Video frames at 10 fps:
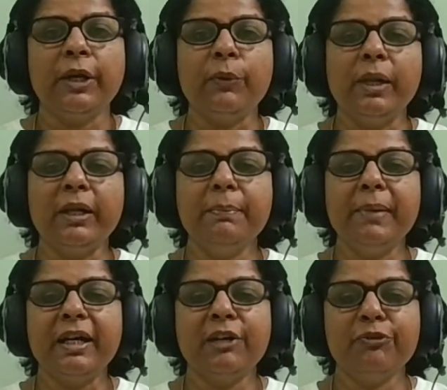welcome
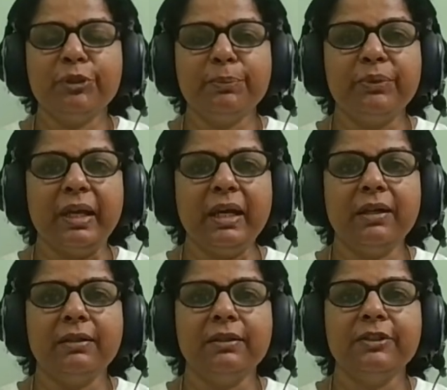back after
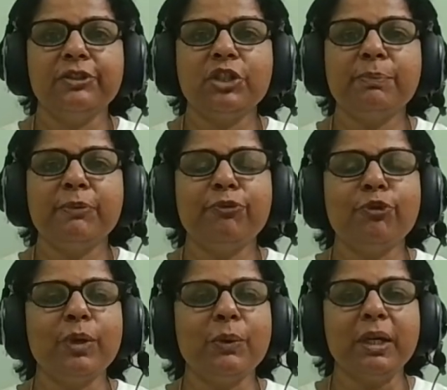break. Uh, just
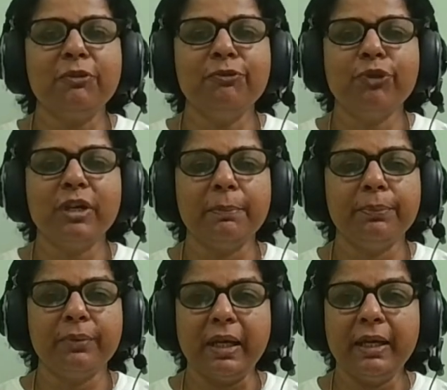before we went for our
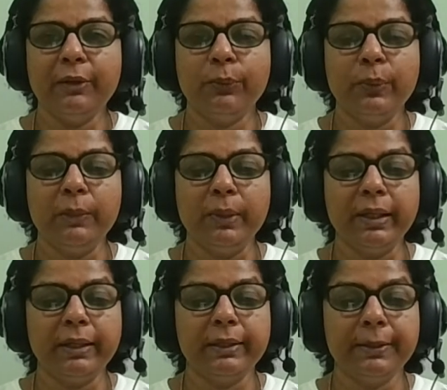break, we
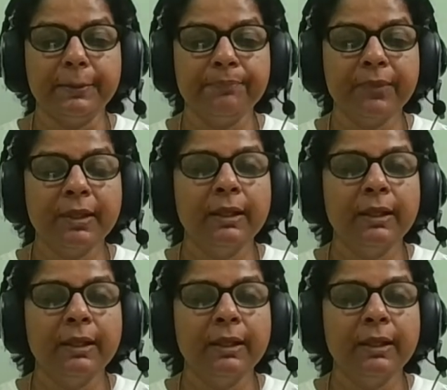were um,